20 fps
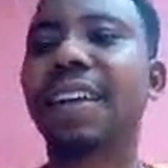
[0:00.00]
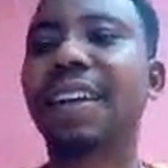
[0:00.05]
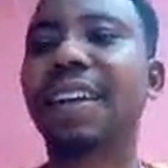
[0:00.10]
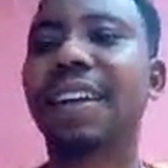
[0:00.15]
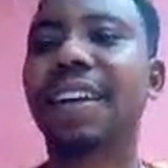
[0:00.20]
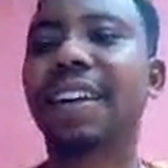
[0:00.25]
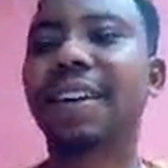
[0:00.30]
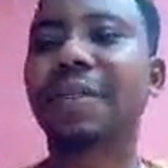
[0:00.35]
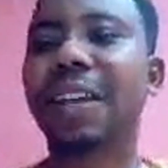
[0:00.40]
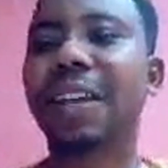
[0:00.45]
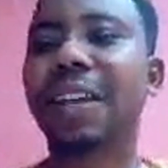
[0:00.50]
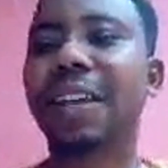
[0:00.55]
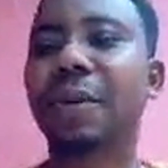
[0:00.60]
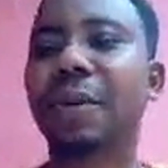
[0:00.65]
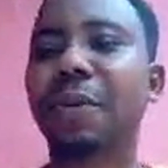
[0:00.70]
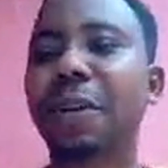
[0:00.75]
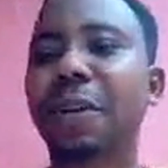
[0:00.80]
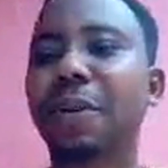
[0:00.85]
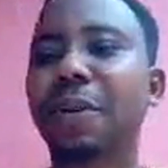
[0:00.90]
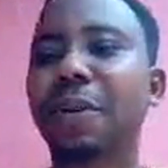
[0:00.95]
Where
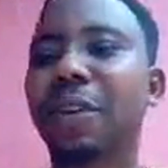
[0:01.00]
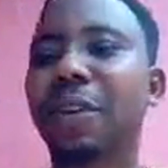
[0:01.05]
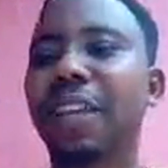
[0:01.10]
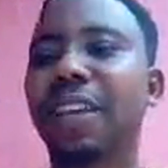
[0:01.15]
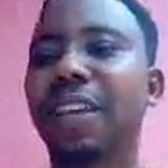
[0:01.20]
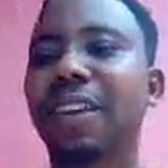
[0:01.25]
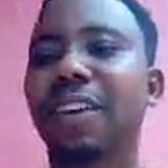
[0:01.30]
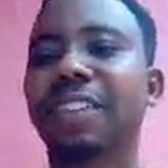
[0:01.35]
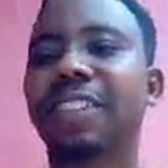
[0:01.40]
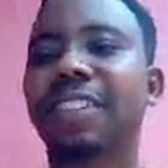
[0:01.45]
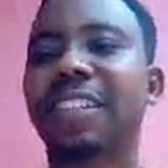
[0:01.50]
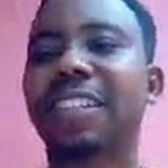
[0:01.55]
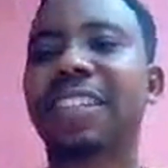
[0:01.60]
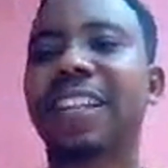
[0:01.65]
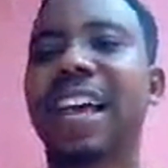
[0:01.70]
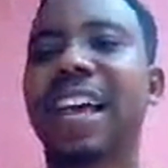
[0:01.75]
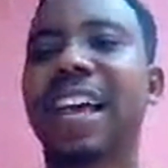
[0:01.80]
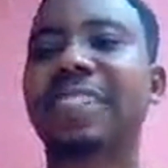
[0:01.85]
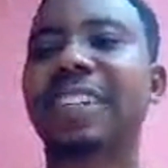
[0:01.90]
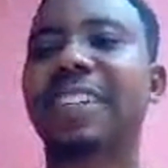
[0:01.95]
were we? Until the
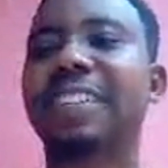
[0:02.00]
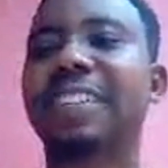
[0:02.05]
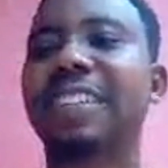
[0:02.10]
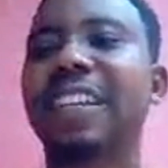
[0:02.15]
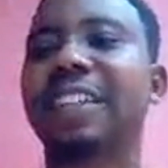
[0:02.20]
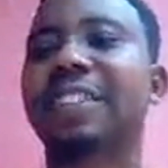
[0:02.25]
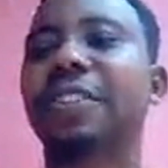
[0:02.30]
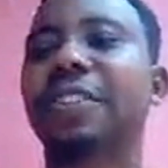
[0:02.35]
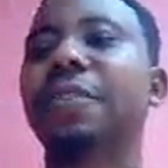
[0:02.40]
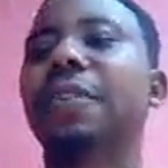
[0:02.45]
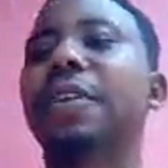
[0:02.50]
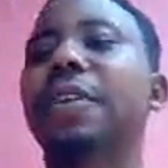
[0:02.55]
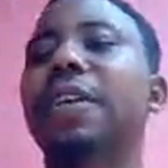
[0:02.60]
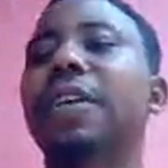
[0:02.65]
last transaction.